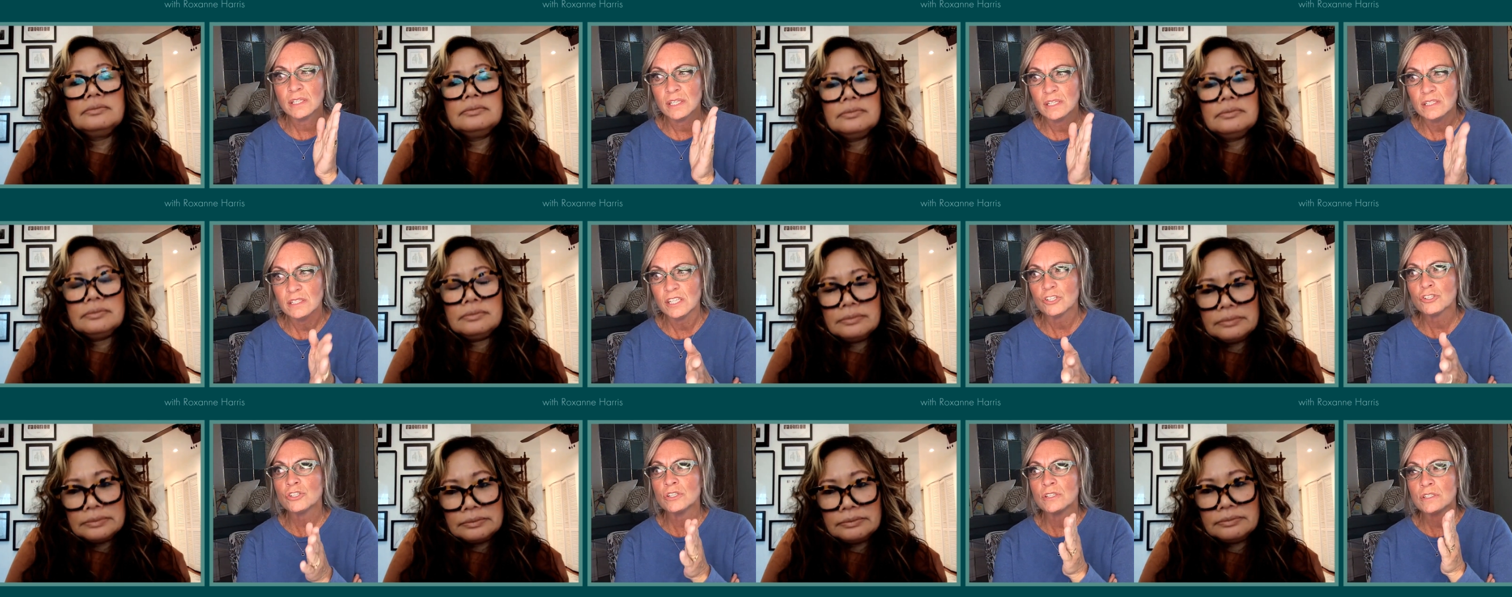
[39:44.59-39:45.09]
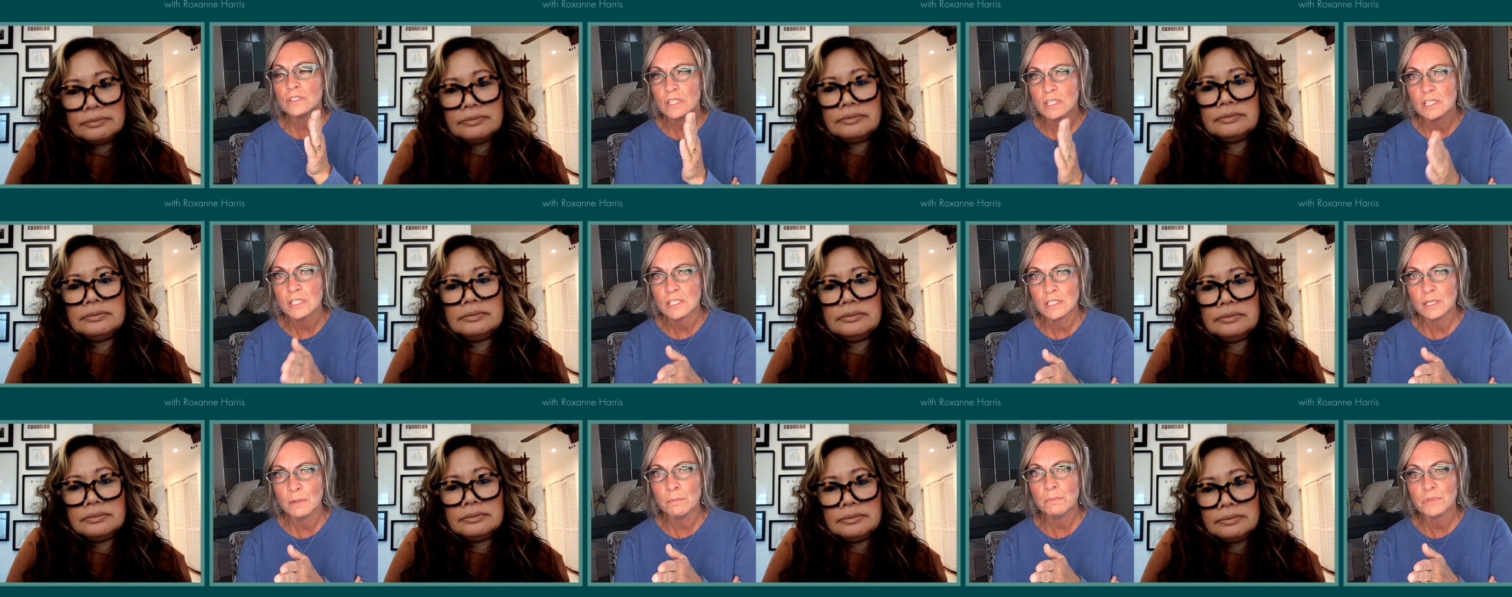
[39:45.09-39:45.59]
Speaker 1: conditions,
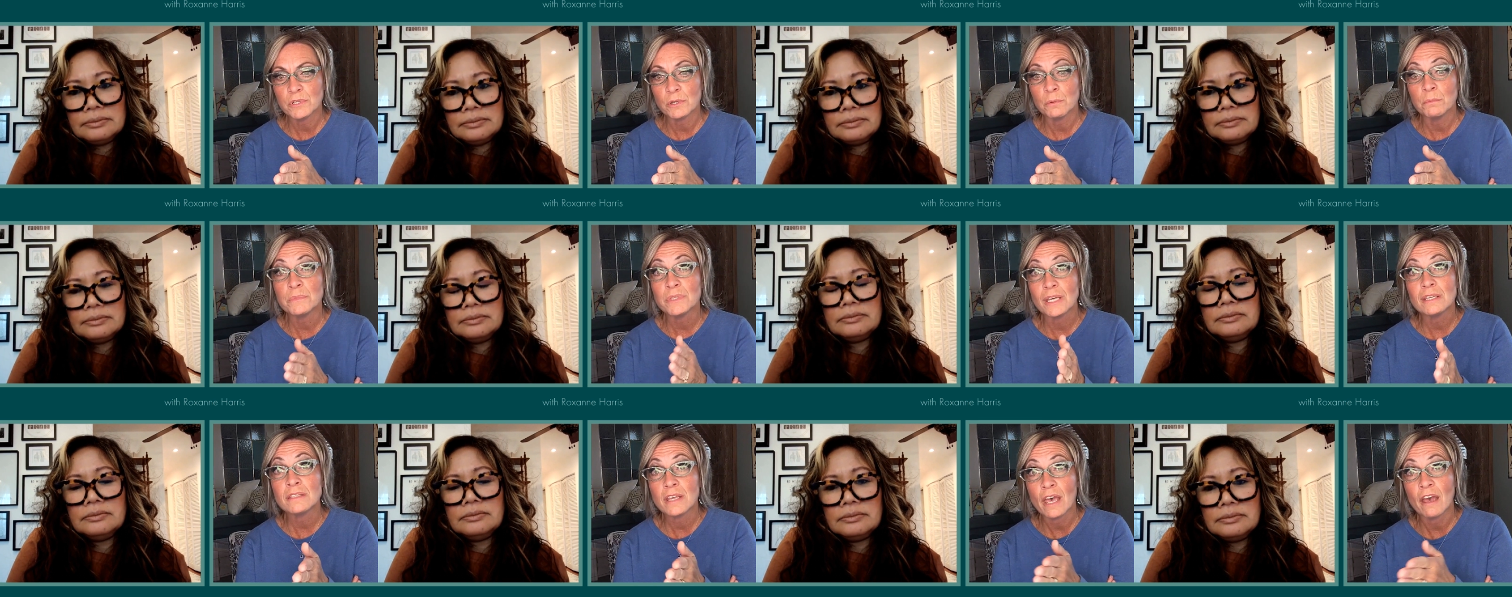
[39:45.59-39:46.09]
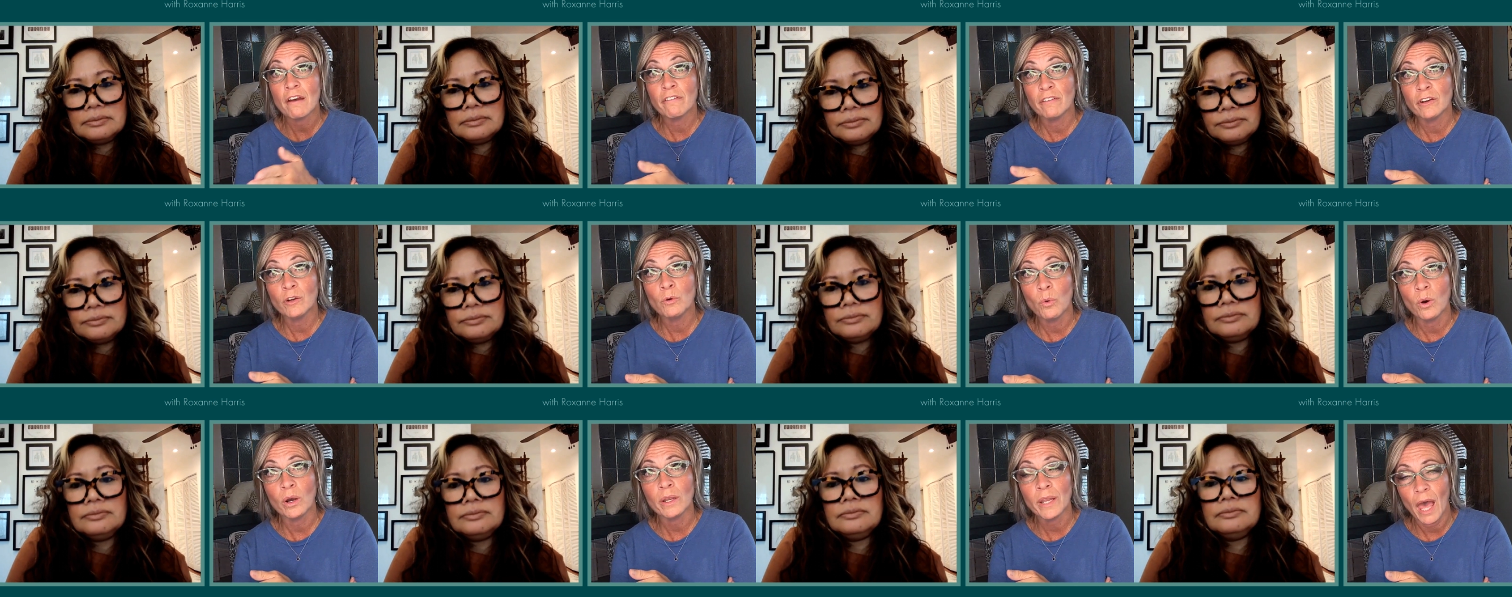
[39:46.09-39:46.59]
and symptoms as
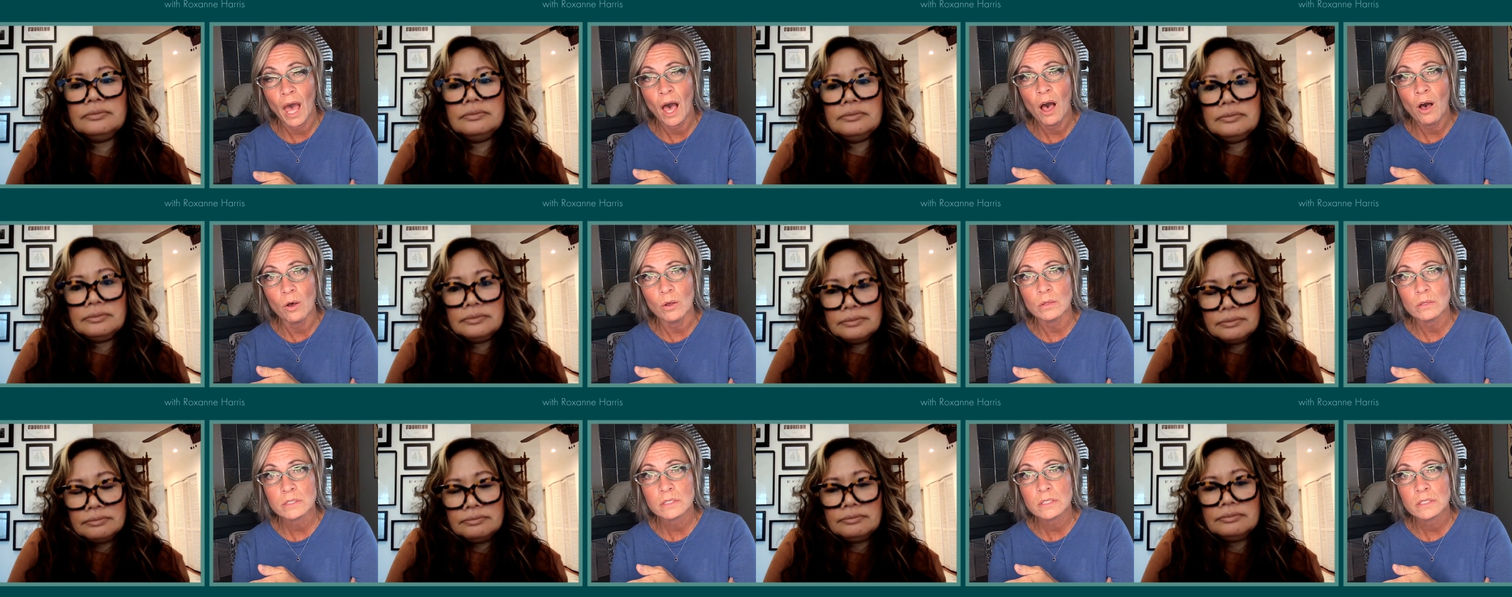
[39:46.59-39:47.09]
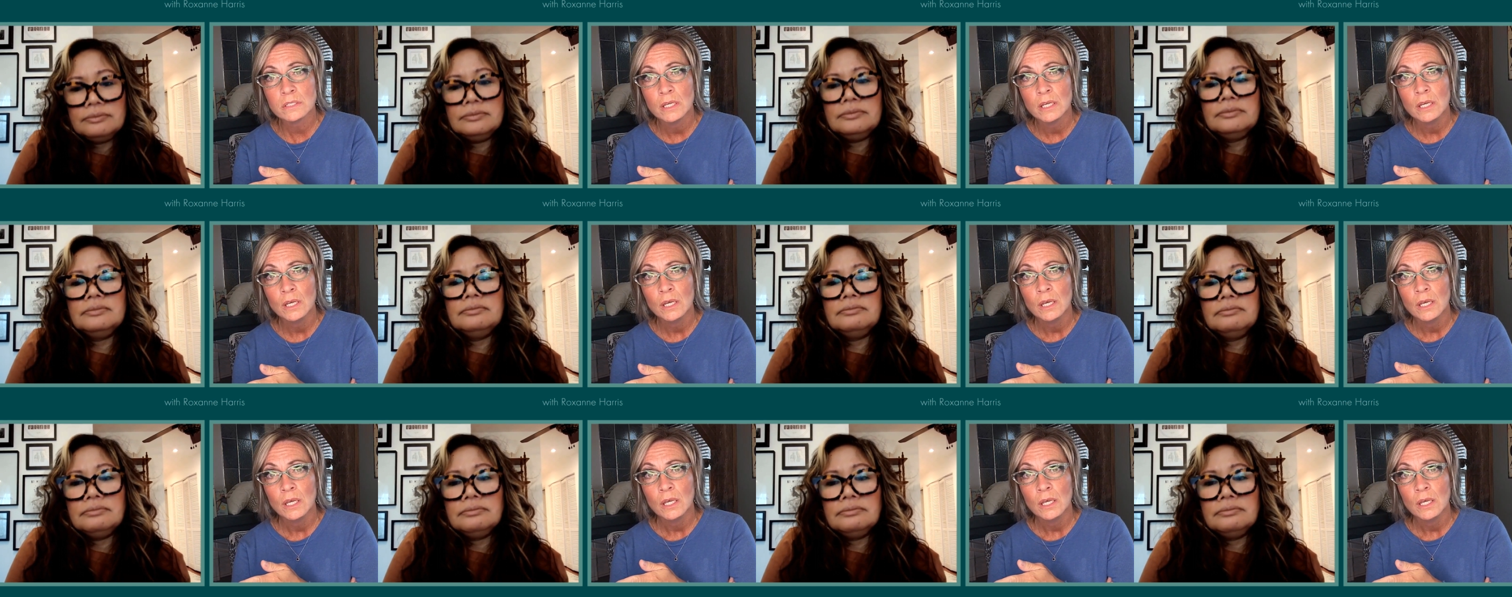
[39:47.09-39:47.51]
everyone else.